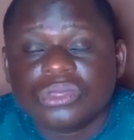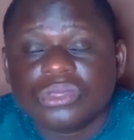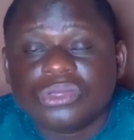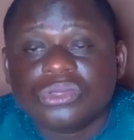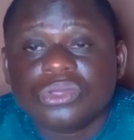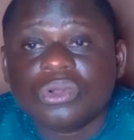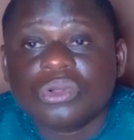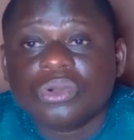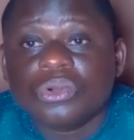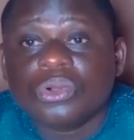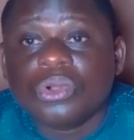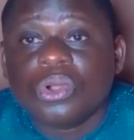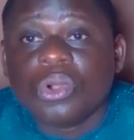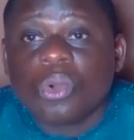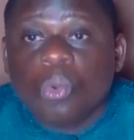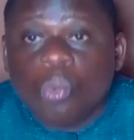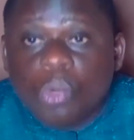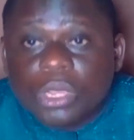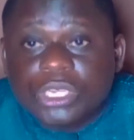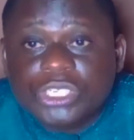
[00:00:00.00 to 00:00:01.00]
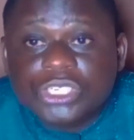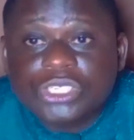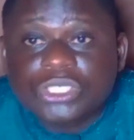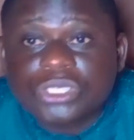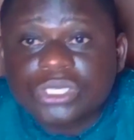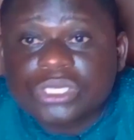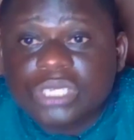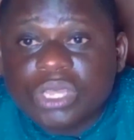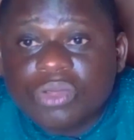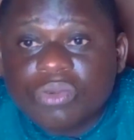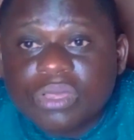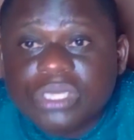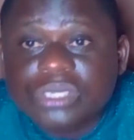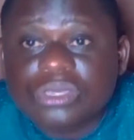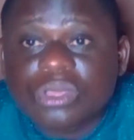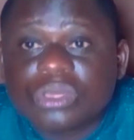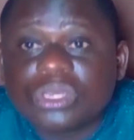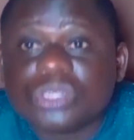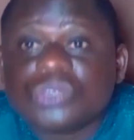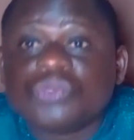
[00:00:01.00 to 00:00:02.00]
So which the
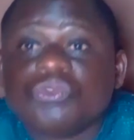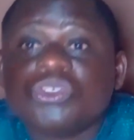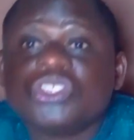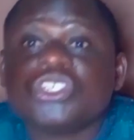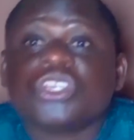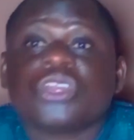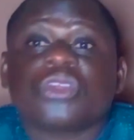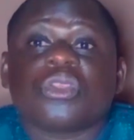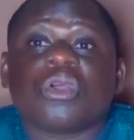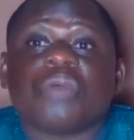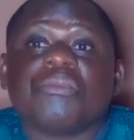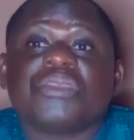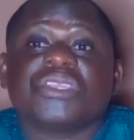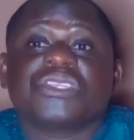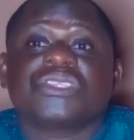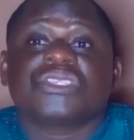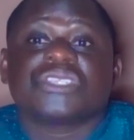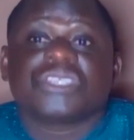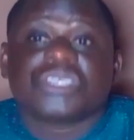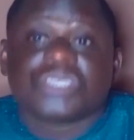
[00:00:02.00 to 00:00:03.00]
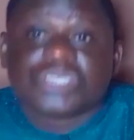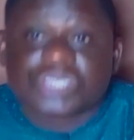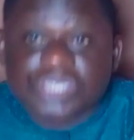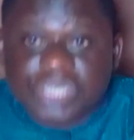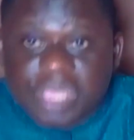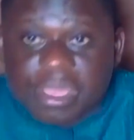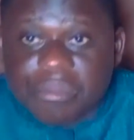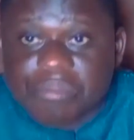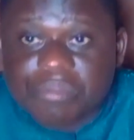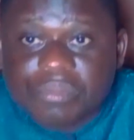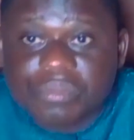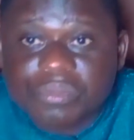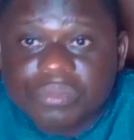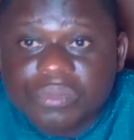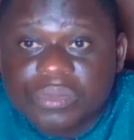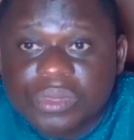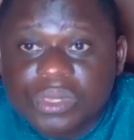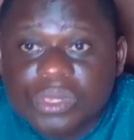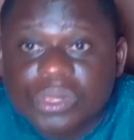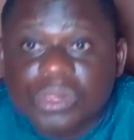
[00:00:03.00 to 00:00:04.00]
question is, which economic system
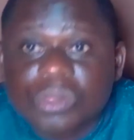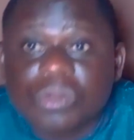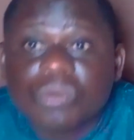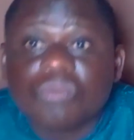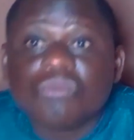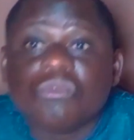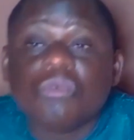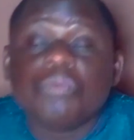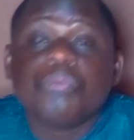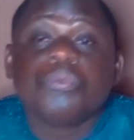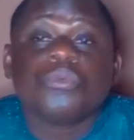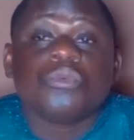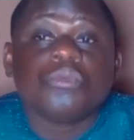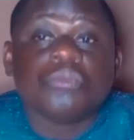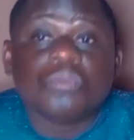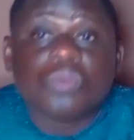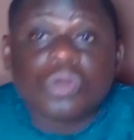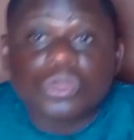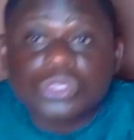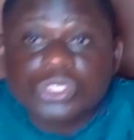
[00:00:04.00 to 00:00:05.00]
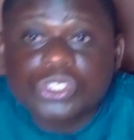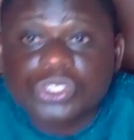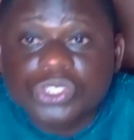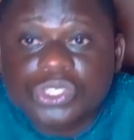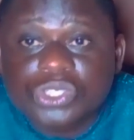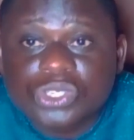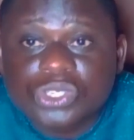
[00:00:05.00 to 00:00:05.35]
will promote